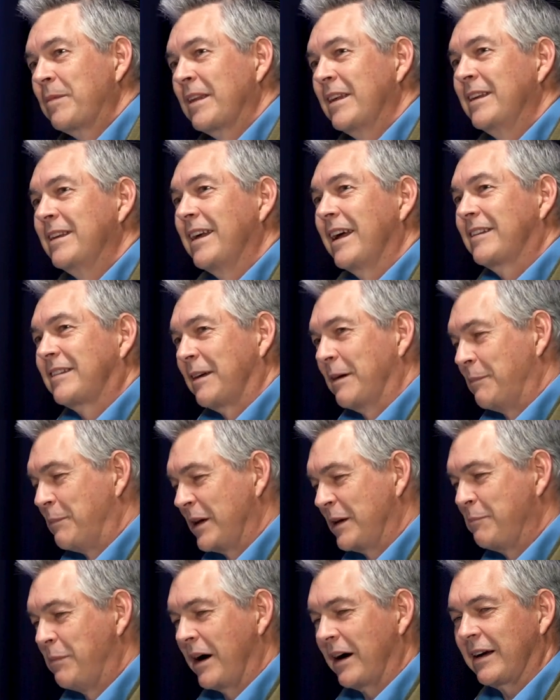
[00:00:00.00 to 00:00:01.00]
Yeah, it's a
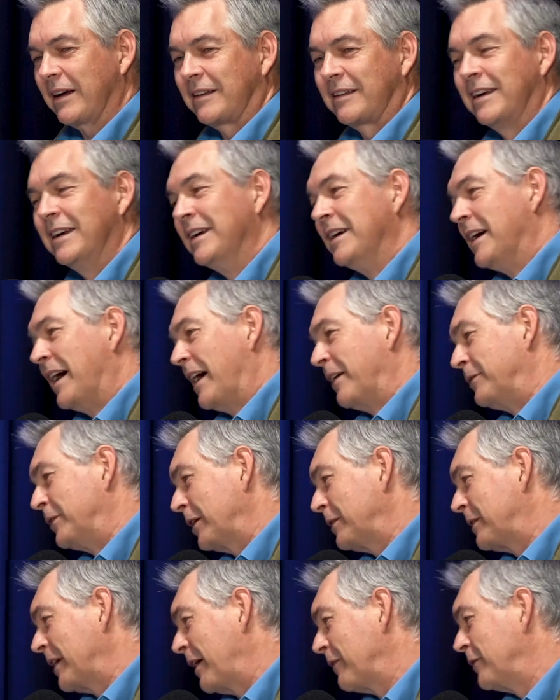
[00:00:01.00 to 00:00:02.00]
big bucket. I've
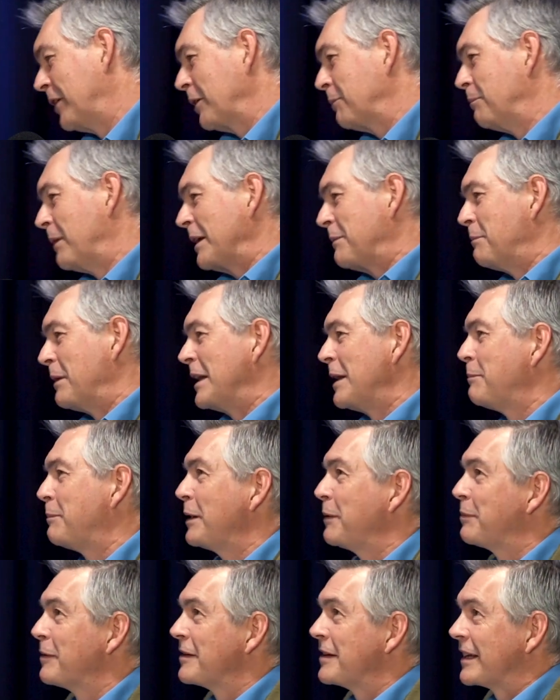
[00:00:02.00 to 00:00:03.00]
not met many
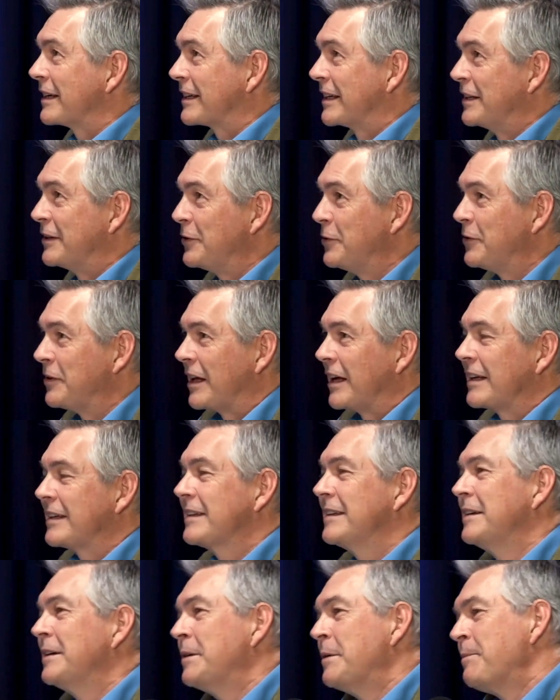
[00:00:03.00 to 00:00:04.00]
people that can do that.
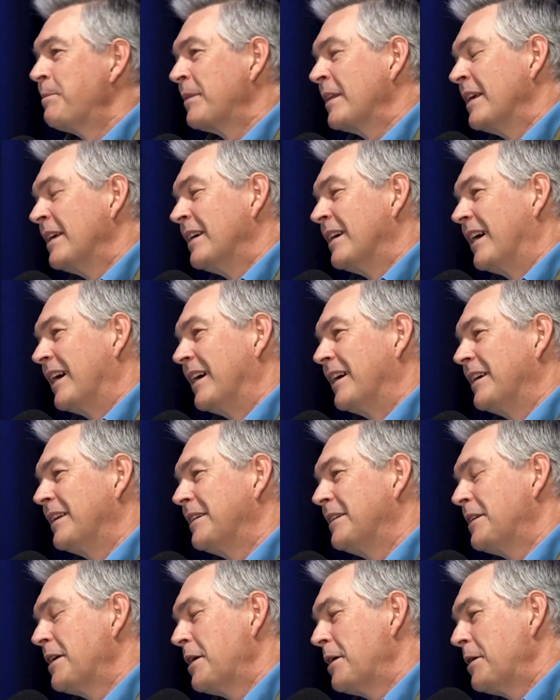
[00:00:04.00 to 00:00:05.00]
And